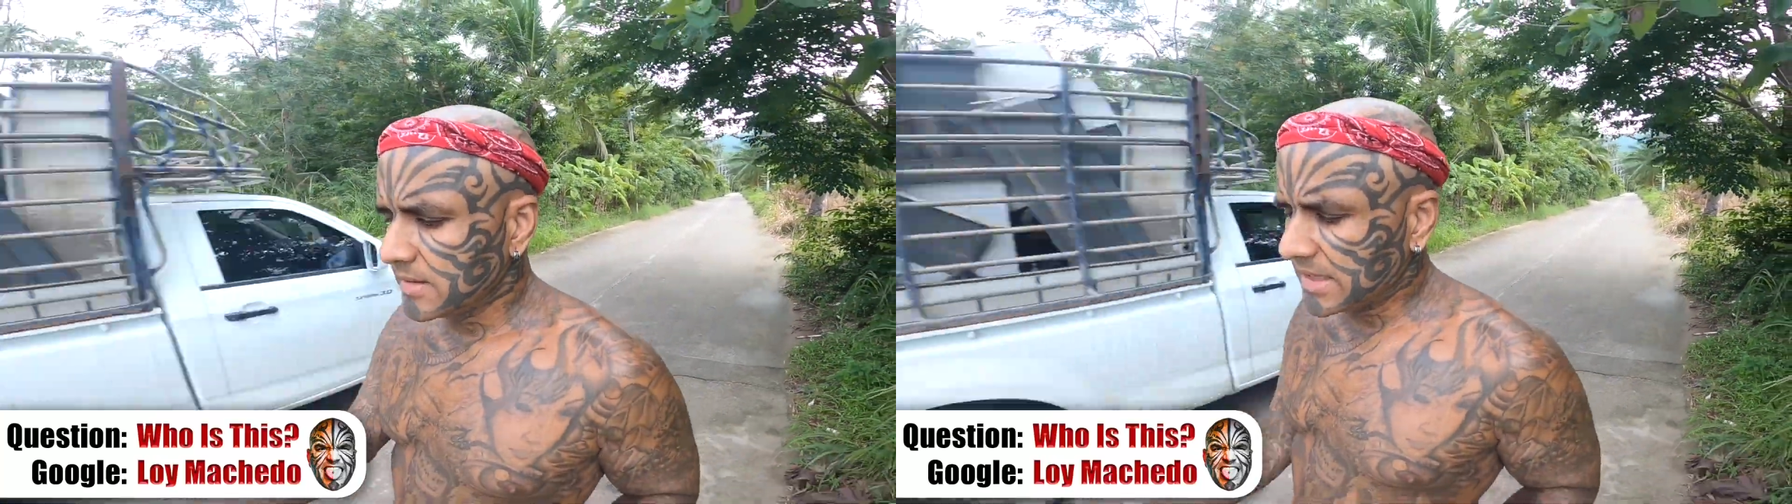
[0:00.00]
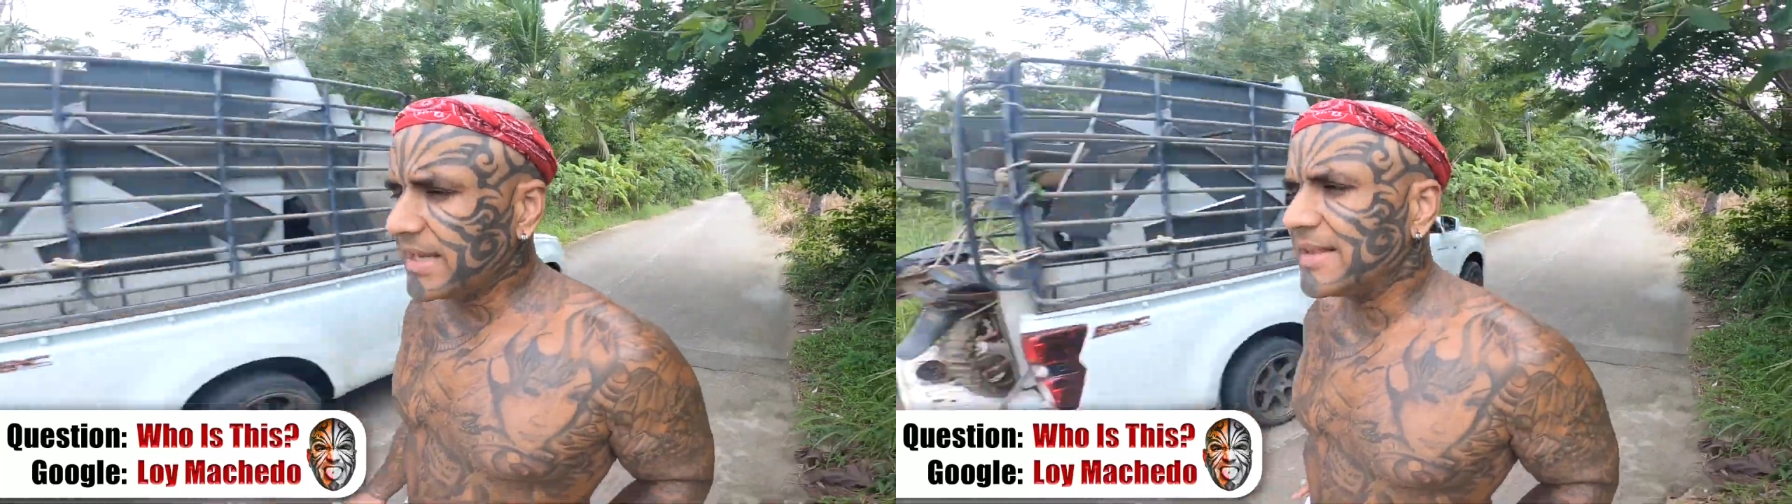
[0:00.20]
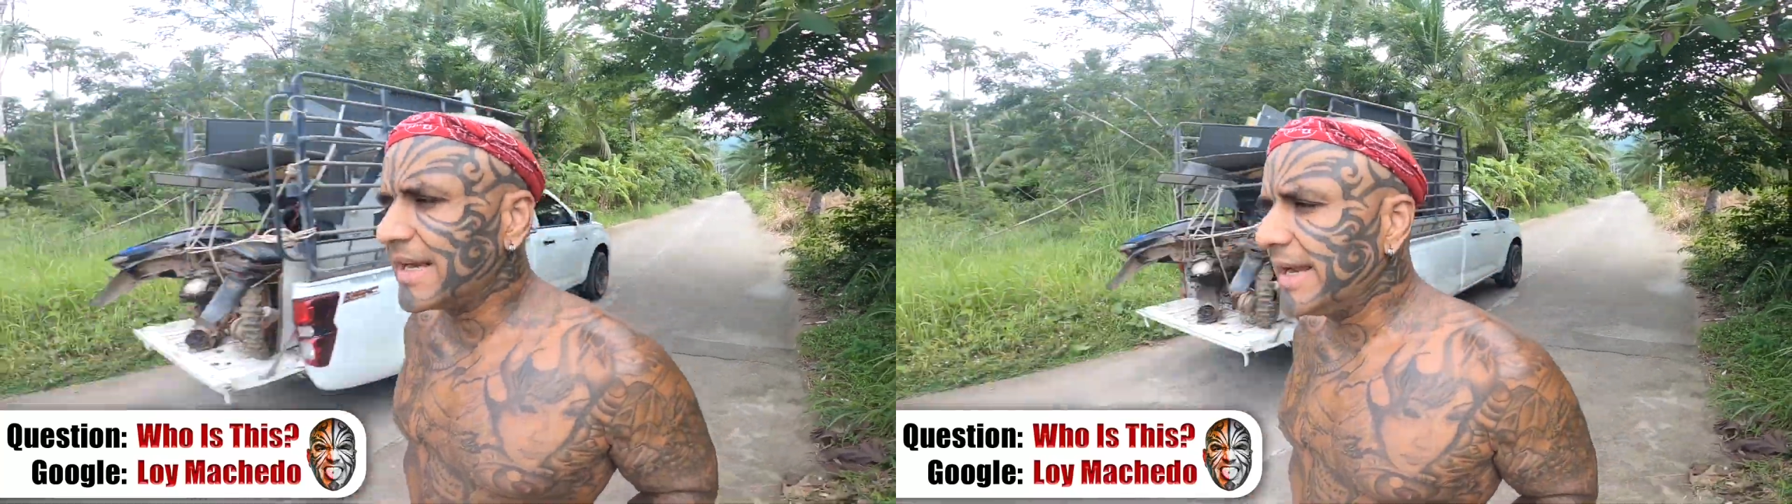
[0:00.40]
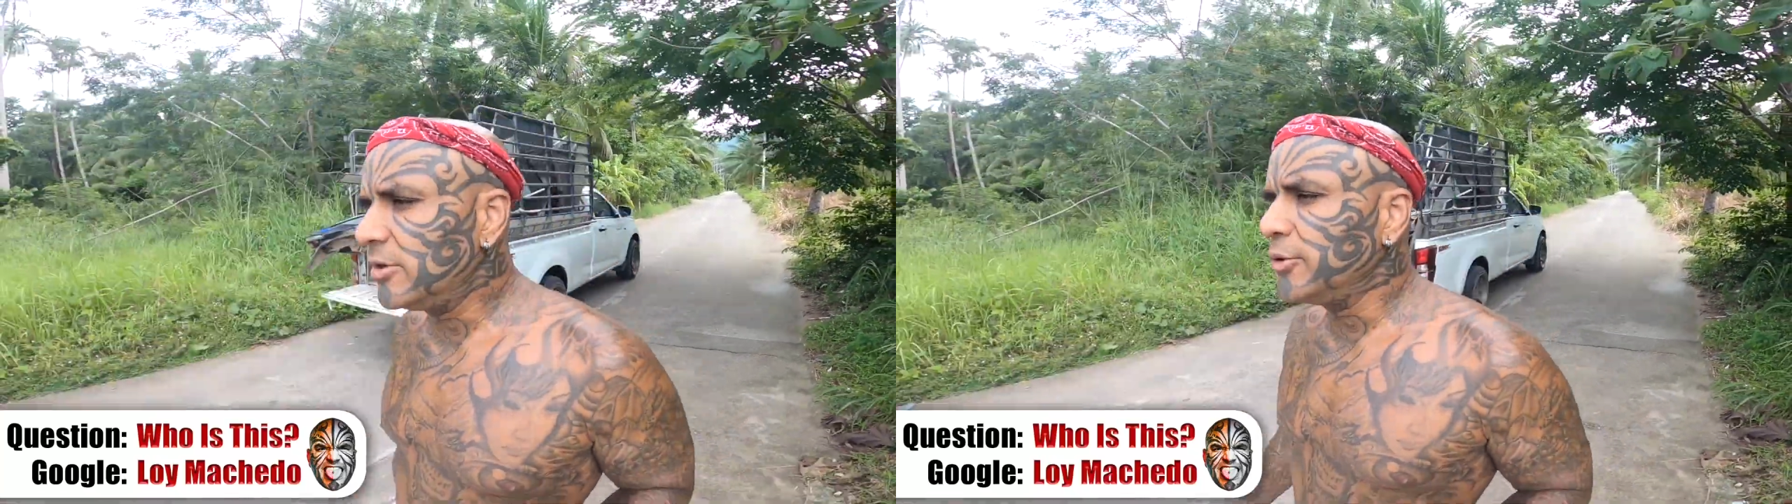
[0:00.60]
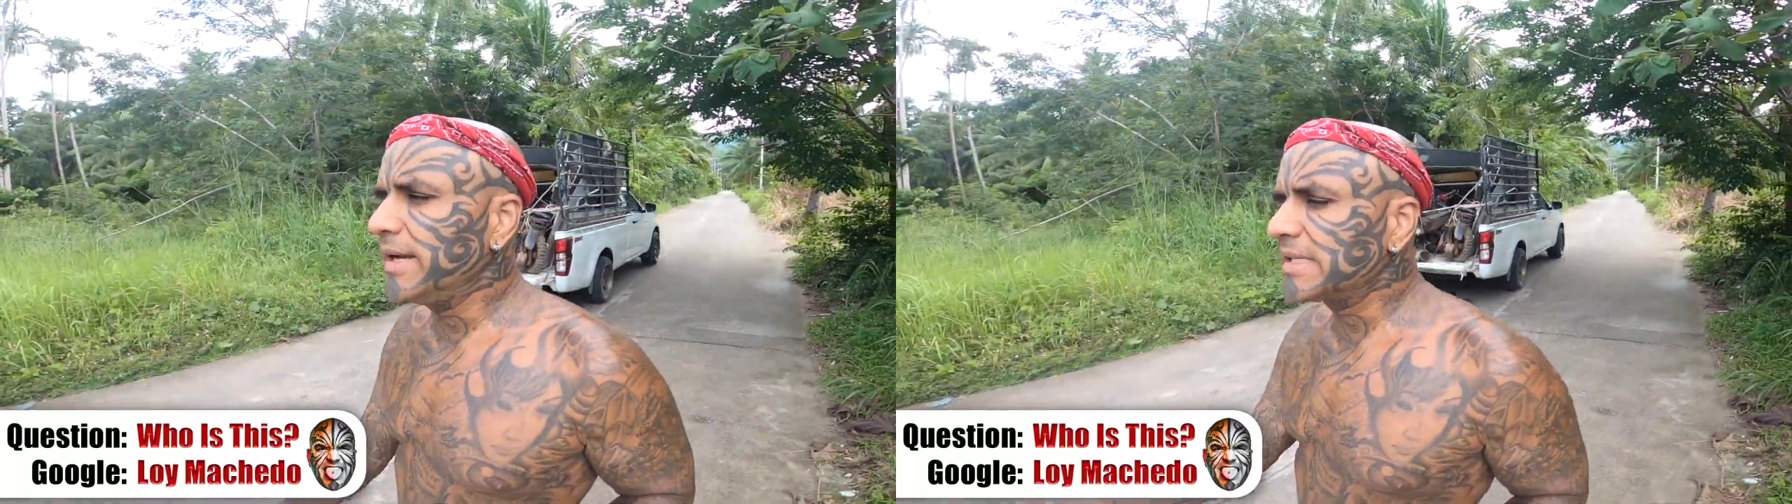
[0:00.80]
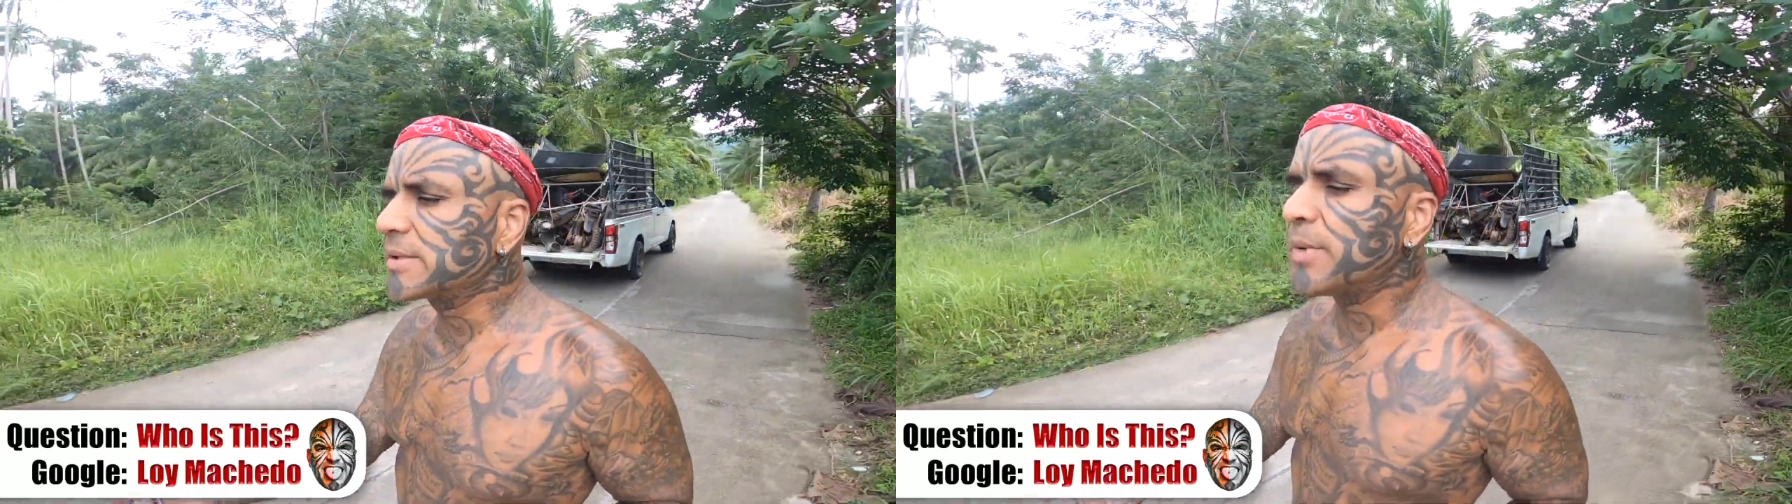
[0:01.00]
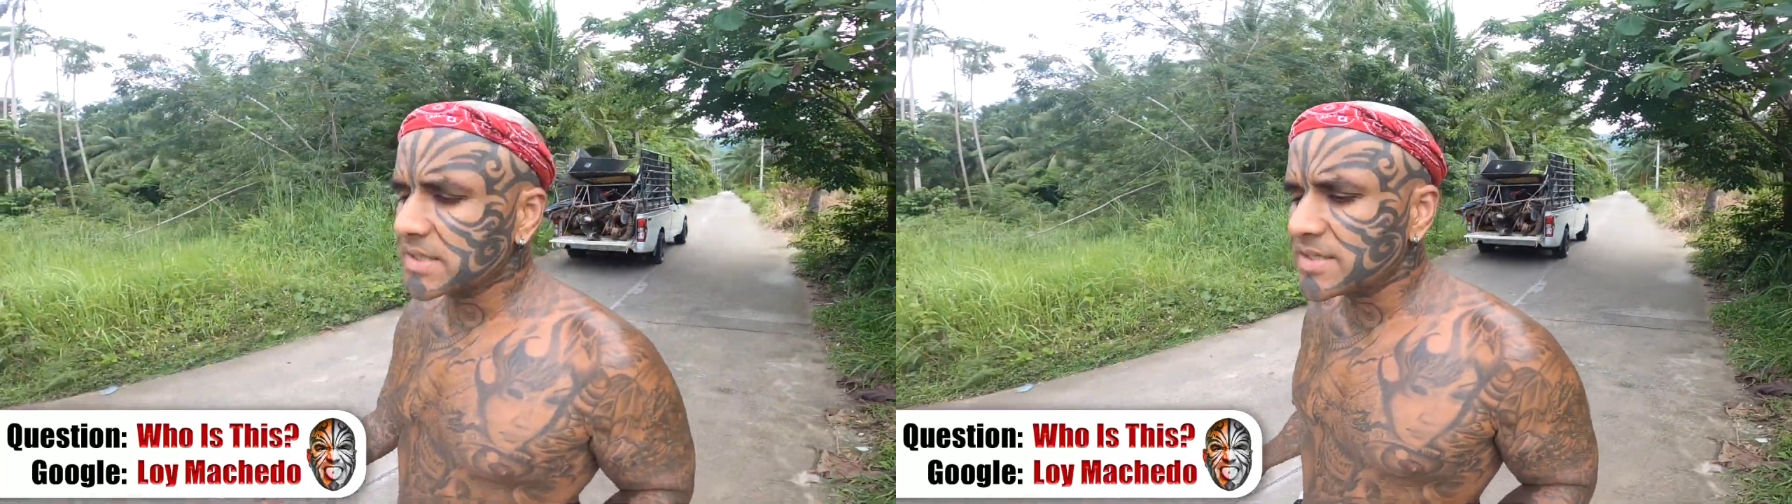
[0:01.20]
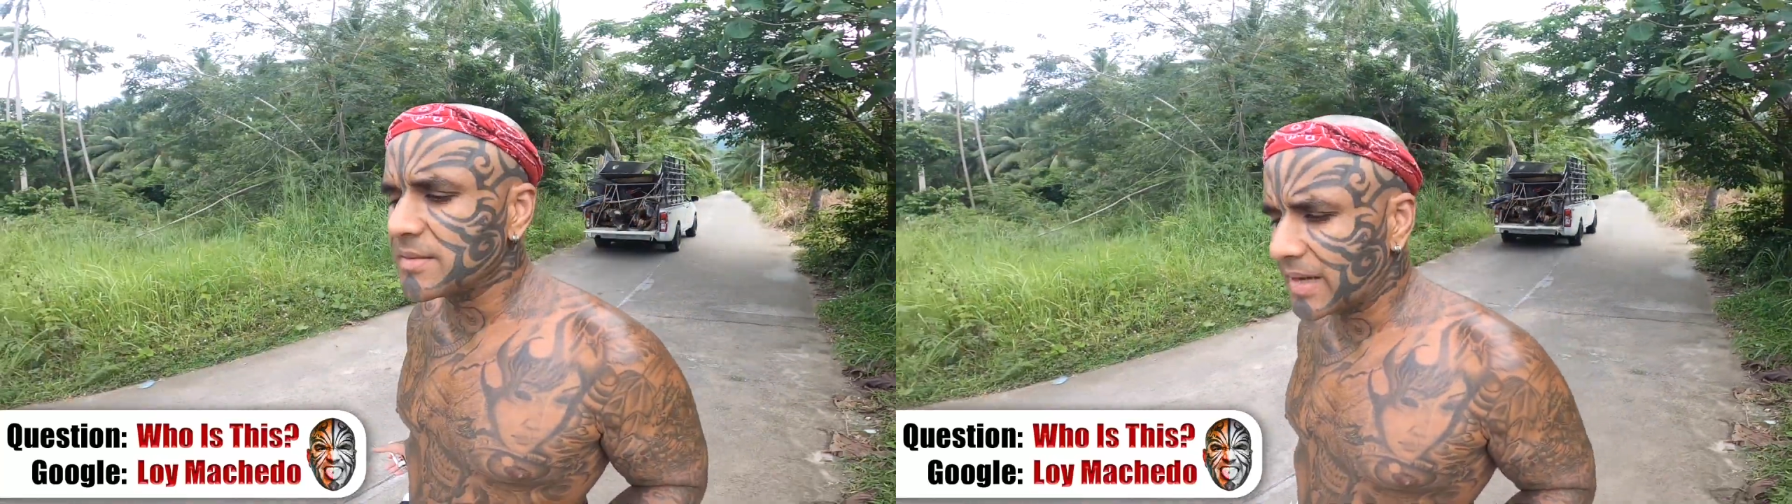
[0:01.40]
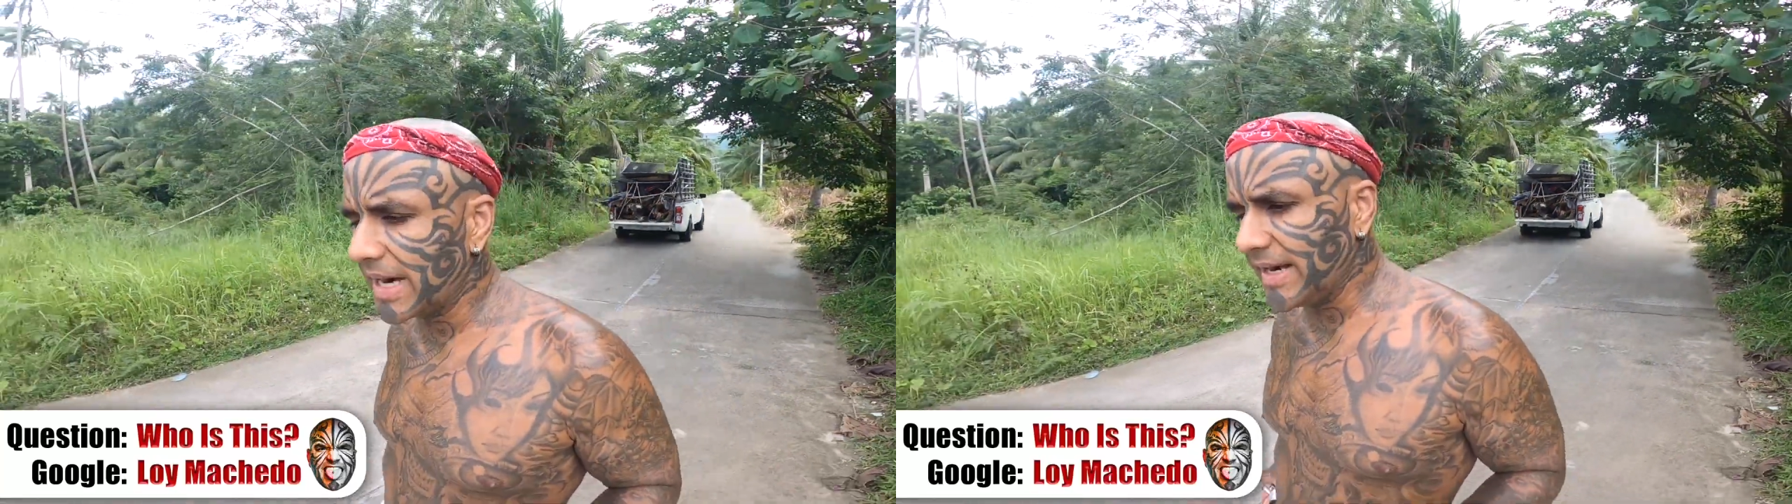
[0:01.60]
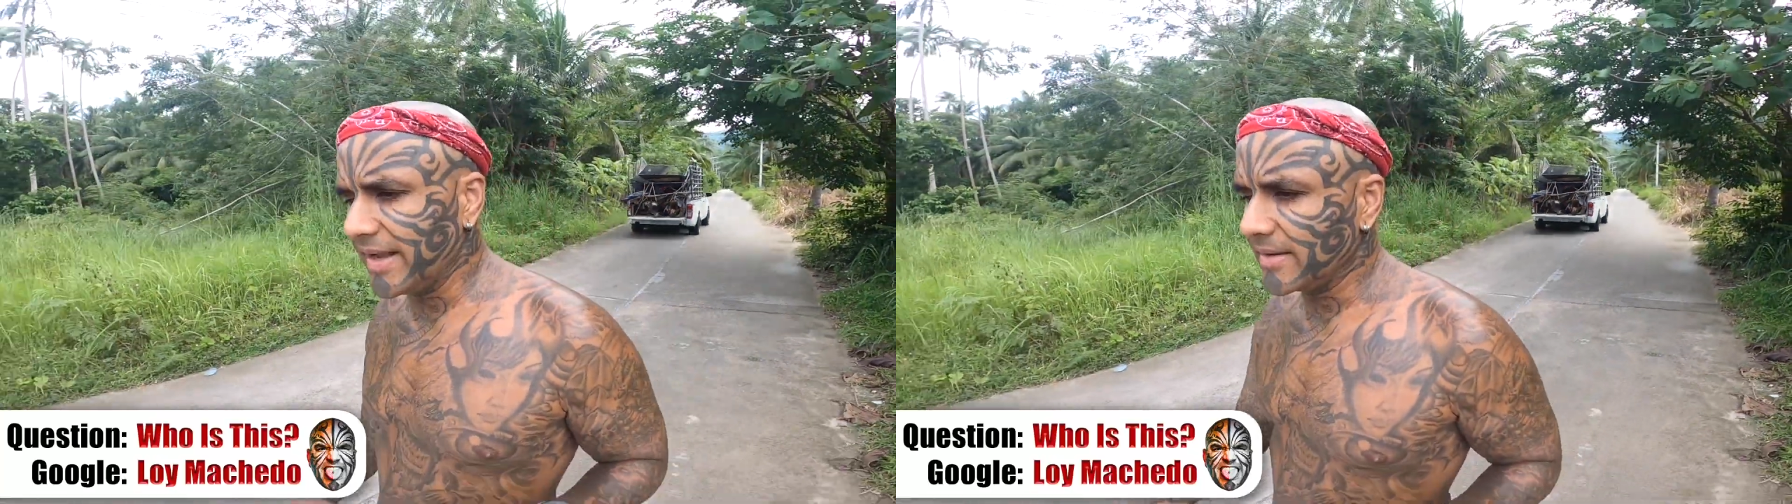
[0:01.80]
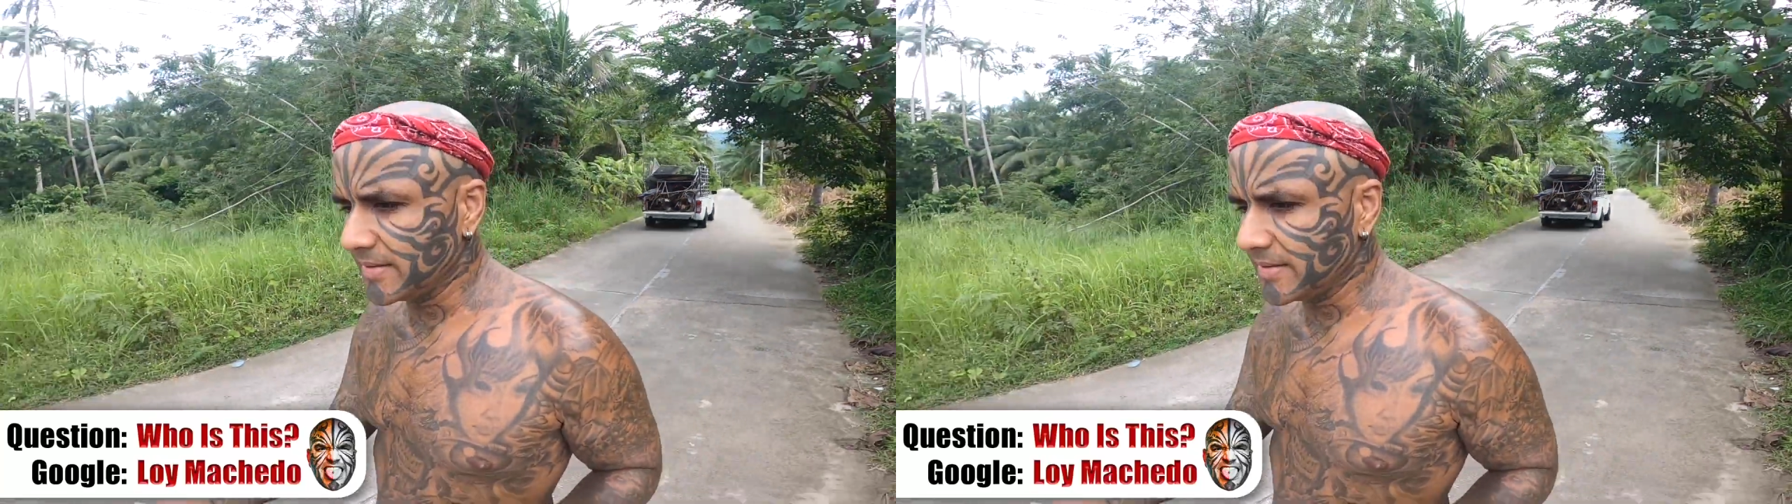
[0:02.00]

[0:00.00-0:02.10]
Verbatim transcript: thing that I do is personal branding.